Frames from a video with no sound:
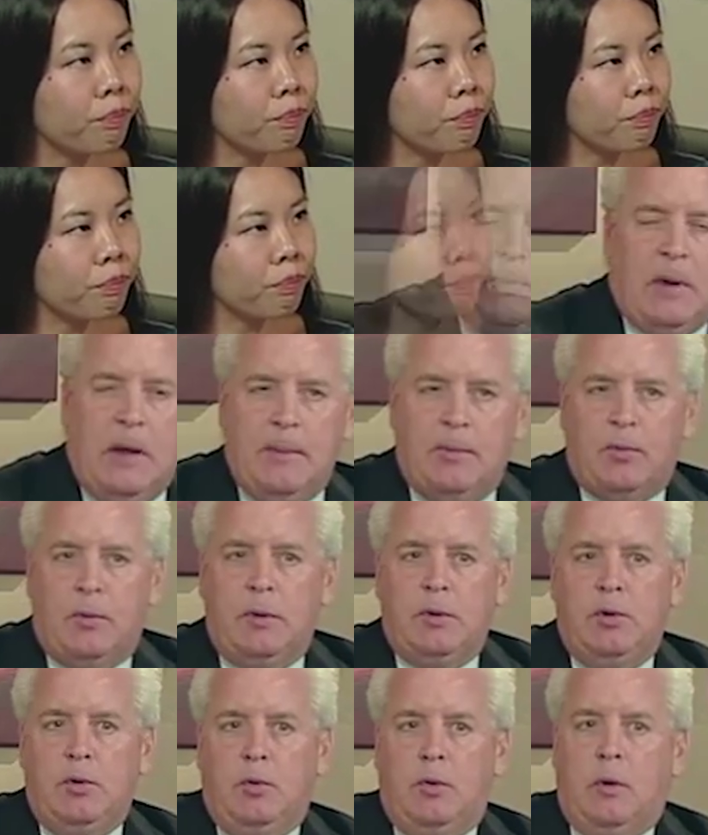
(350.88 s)
Sometimes
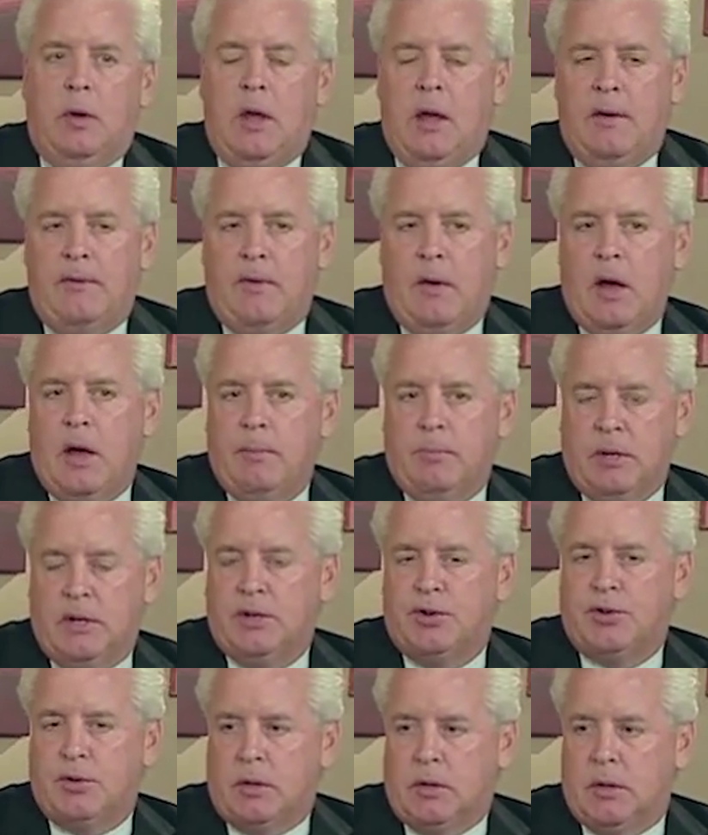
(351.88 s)
when you have high
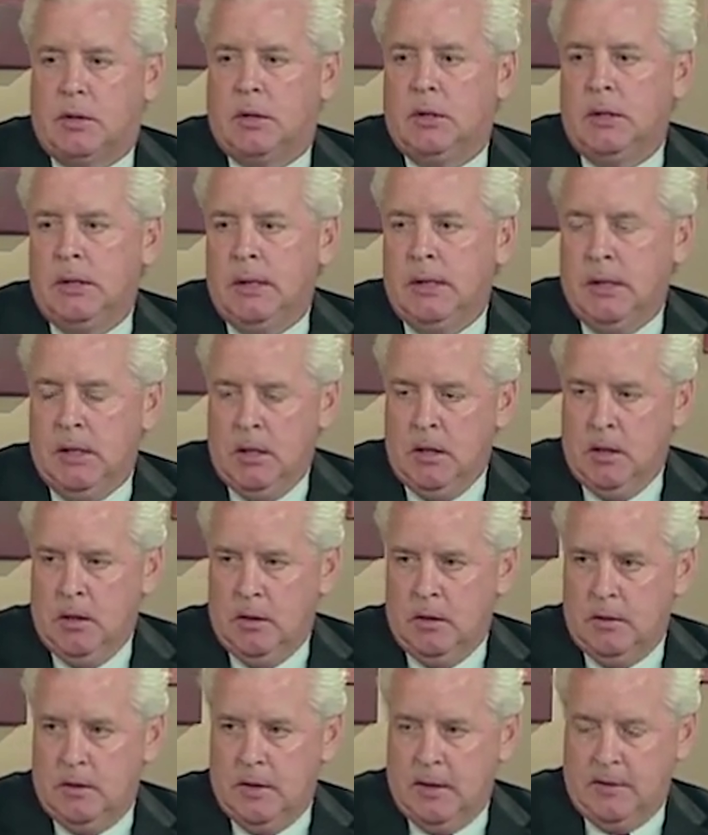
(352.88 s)
blood sugar,
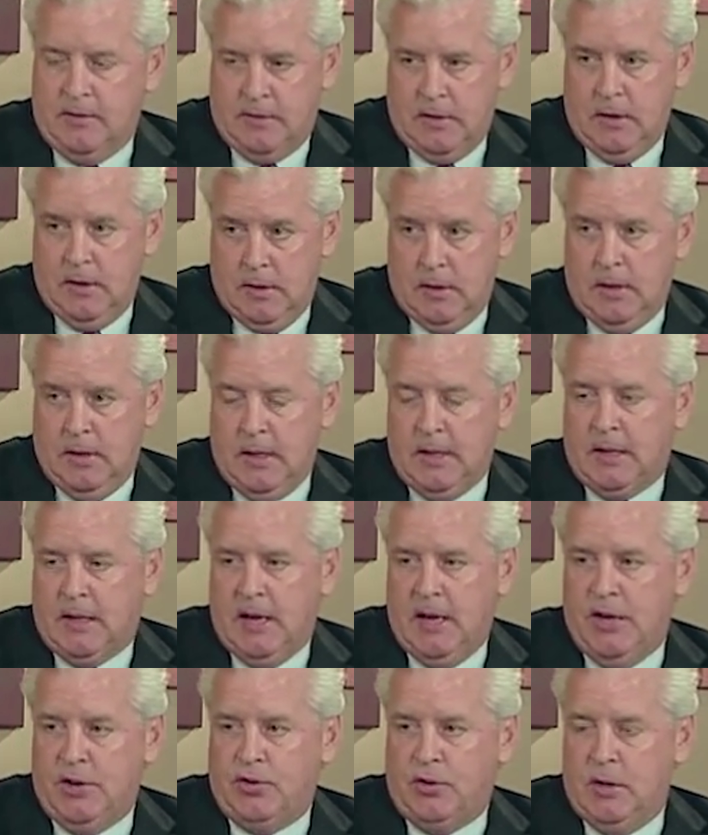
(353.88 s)
there's an
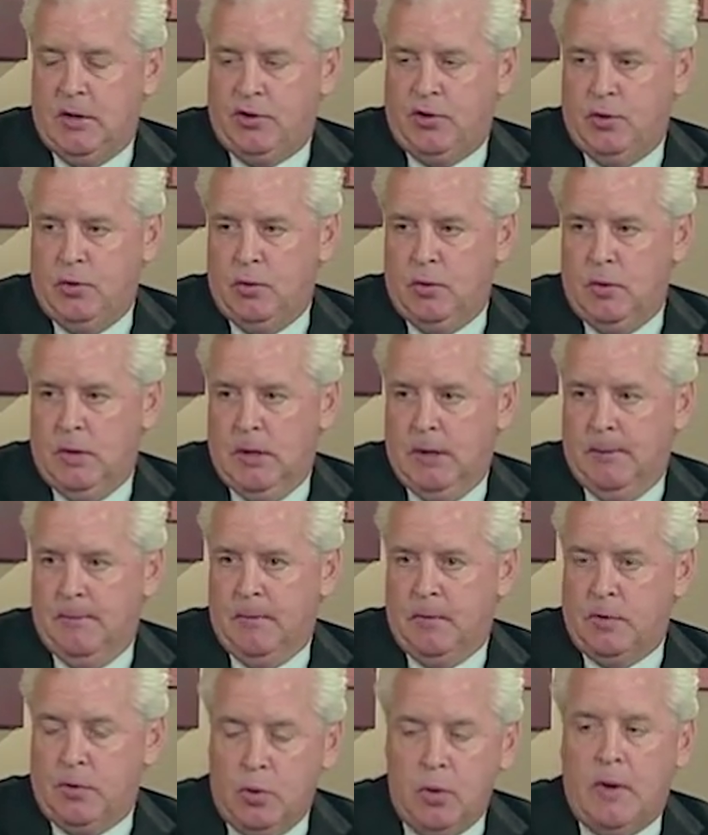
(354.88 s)
indication that you
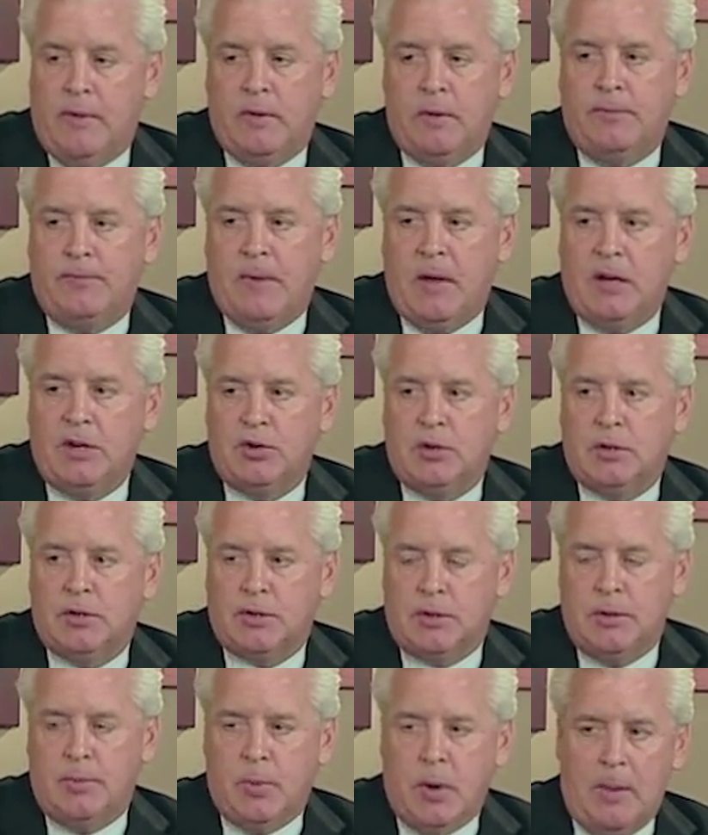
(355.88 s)
do have an infection,
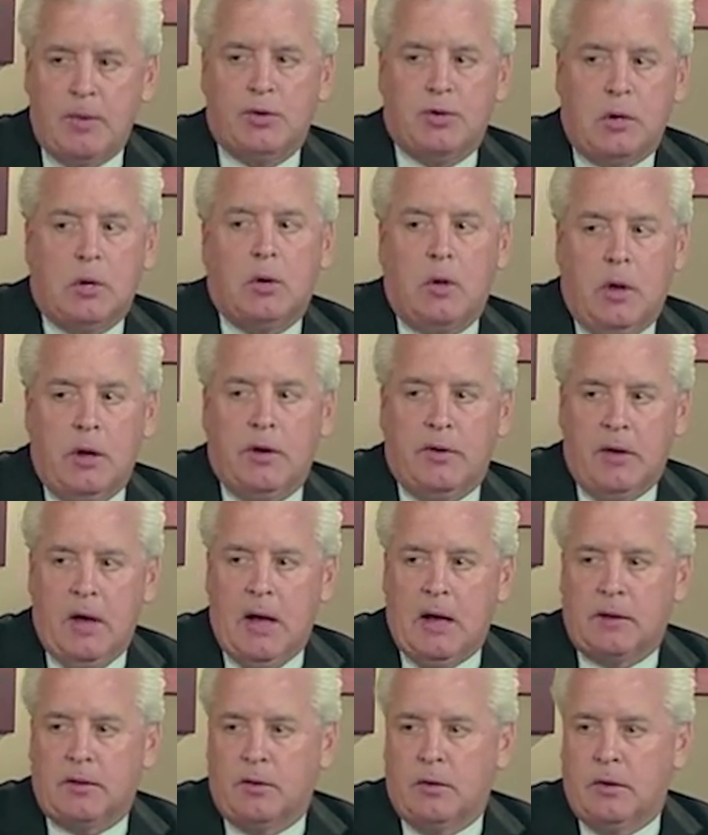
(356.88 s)
so you probably should call your
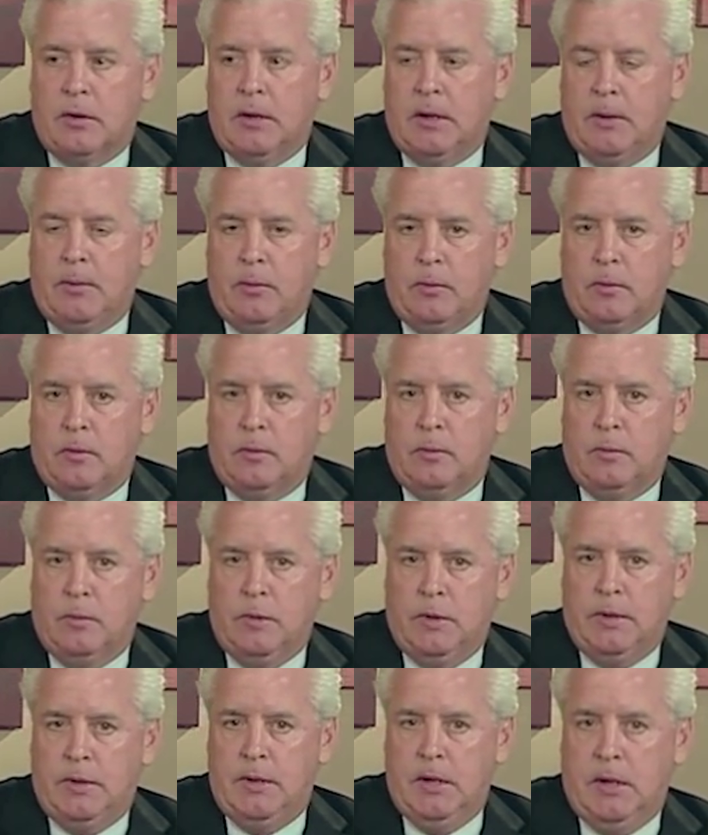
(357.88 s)
doctor, and they
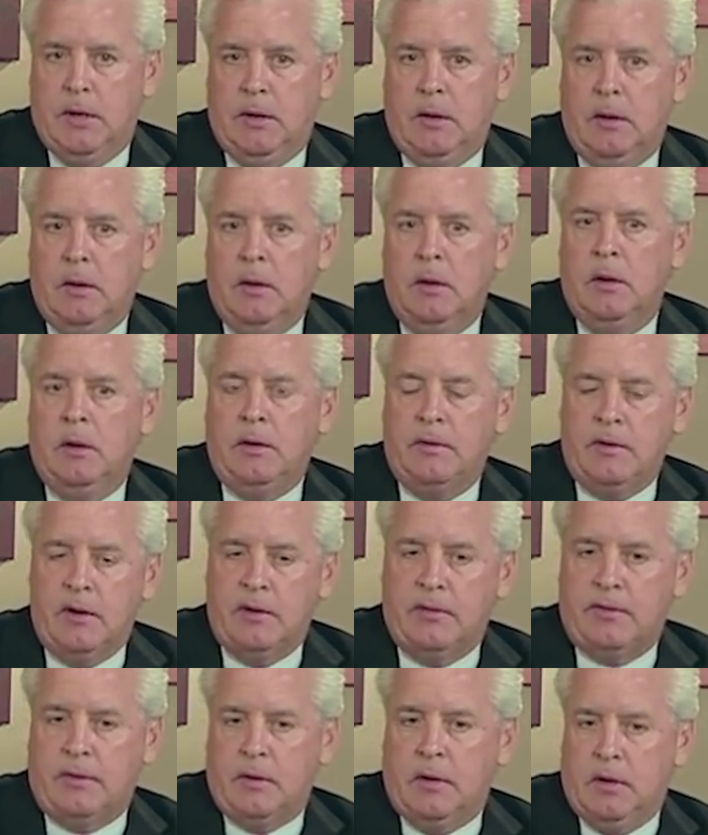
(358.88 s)
would
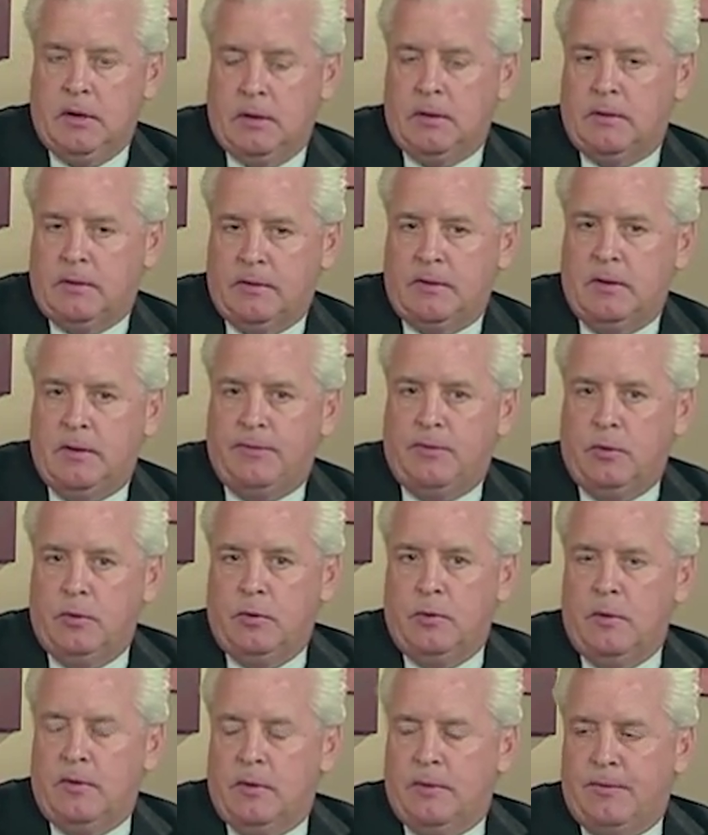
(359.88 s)
test and see if you
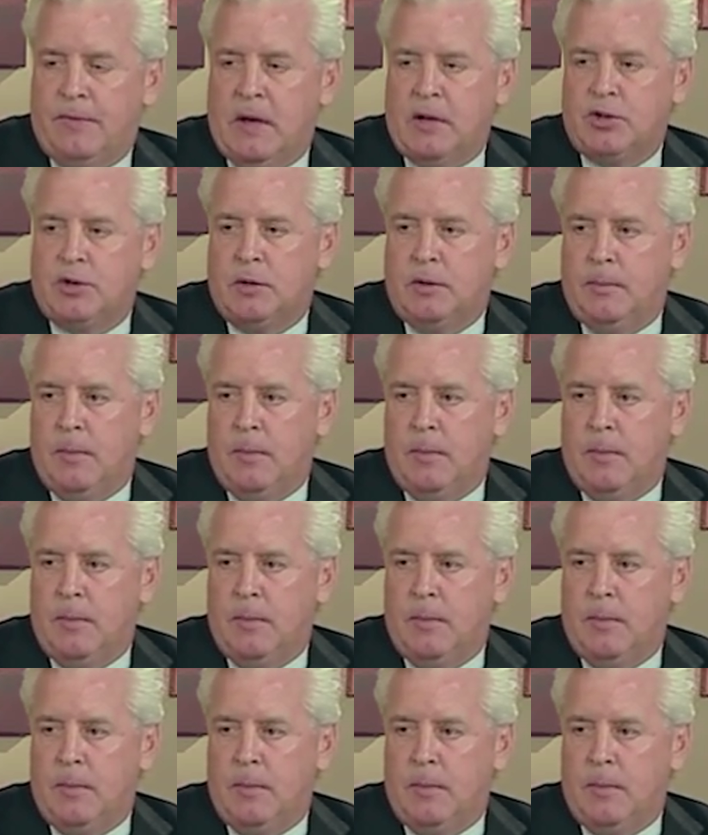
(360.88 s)
do have an infection.